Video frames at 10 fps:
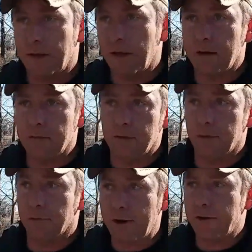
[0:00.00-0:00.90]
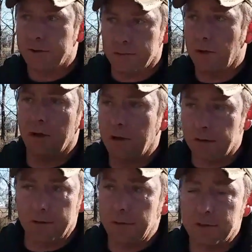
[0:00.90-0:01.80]
and, you know, render some lard
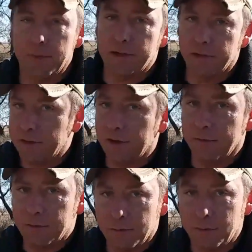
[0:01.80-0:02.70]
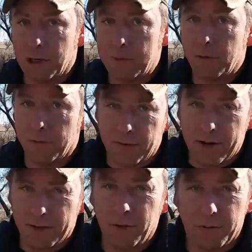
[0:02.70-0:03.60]
and do some extra stuff. So it'd probably be a
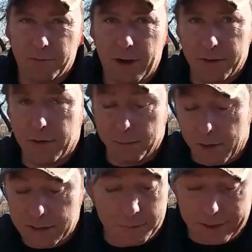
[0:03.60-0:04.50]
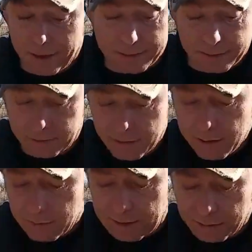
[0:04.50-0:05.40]
little over 500 bucks, I'm guessing,
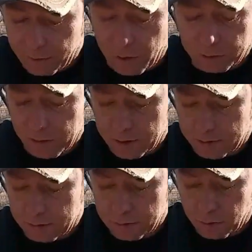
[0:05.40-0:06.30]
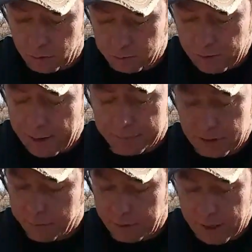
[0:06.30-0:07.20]
by the time we're all done. So total wrapped
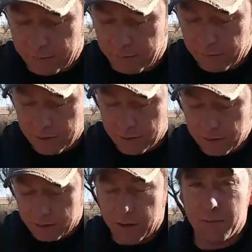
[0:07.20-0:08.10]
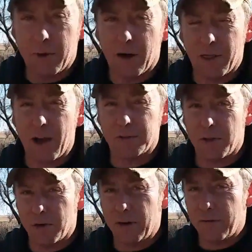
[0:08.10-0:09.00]
up, we'd have about
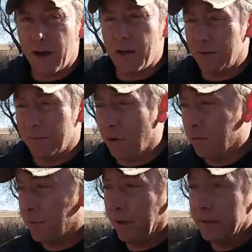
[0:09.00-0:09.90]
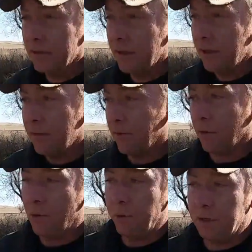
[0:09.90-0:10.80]
1,035 in both pigs for the
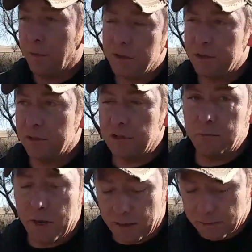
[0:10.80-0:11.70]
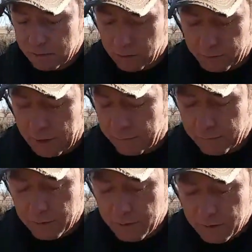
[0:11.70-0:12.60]
whole year, which isn't too bad. You know, if you have
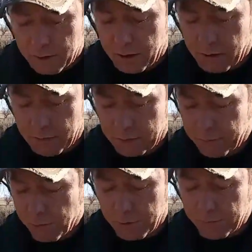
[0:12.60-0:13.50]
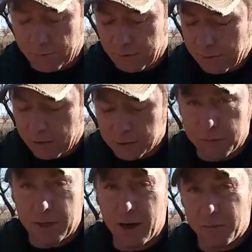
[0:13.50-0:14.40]
about 450 pounds of
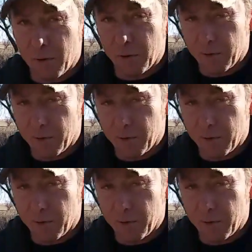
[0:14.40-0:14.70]
meat out of both of